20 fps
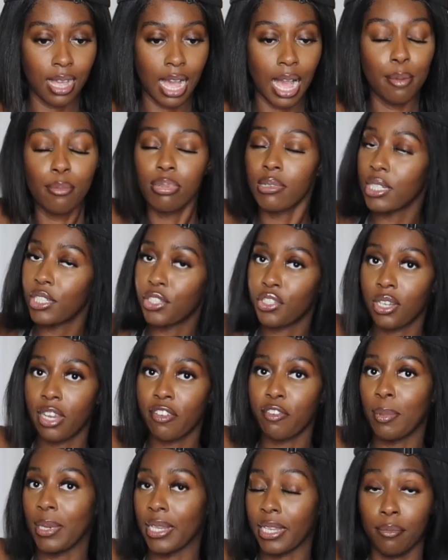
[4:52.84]
I'm pretty sure
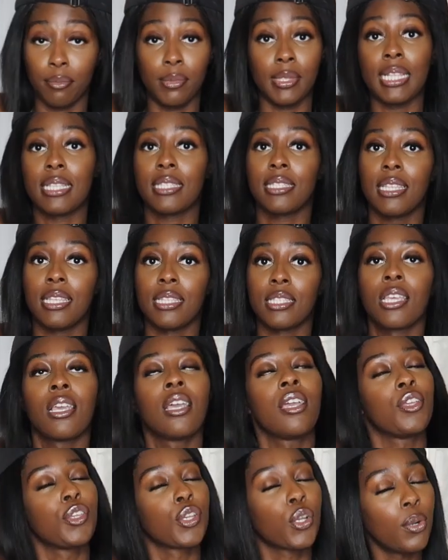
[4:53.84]
everybody can relate to this.
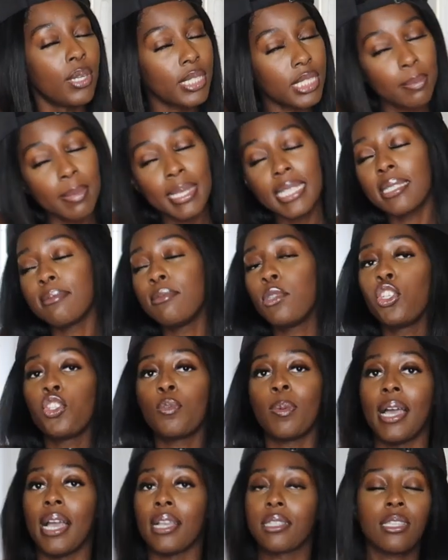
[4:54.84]
You're going to meet some
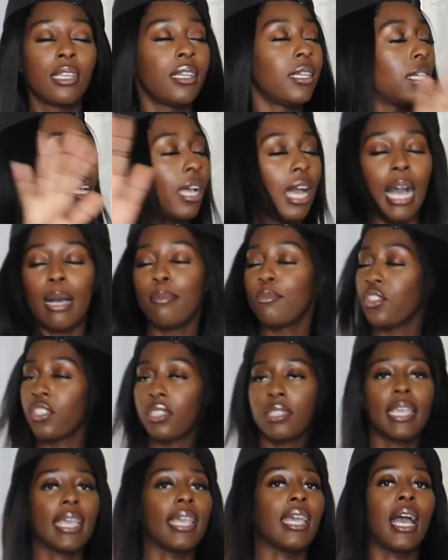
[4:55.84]
douchebags. I'm gonna
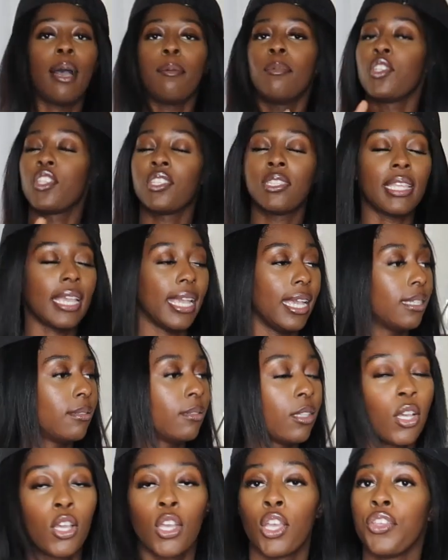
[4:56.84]
just say
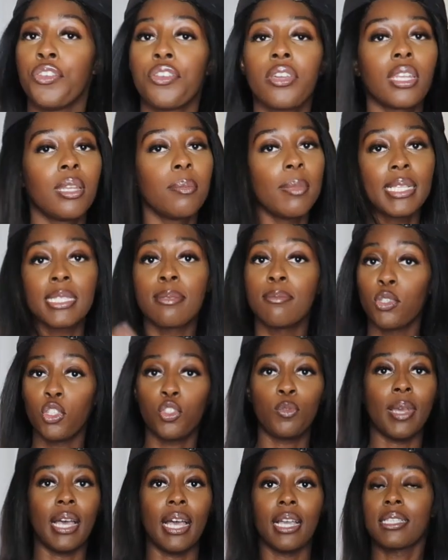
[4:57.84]
it. You're gonna meet some
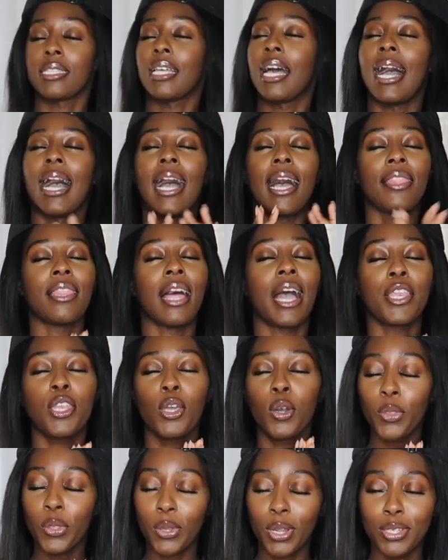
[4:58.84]
douchebags. And I
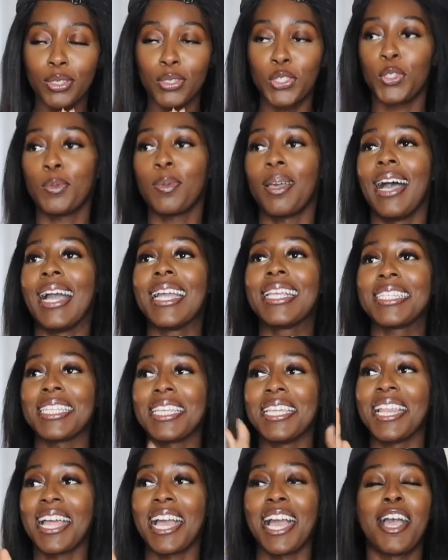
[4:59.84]
know there are douchebags
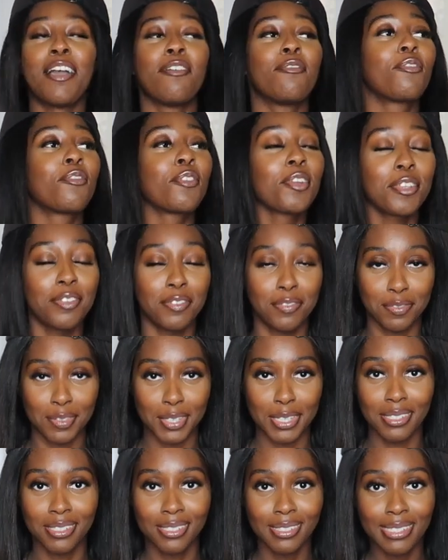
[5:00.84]
in every
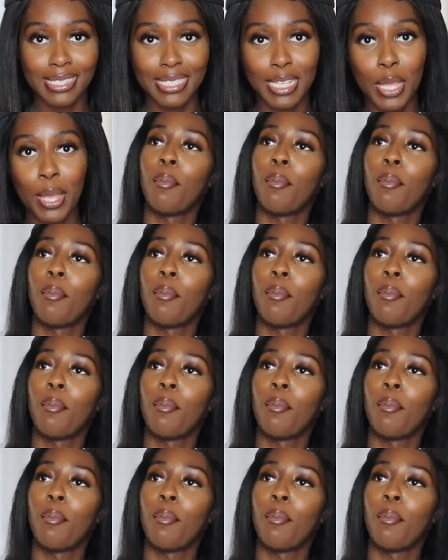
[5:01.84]
field,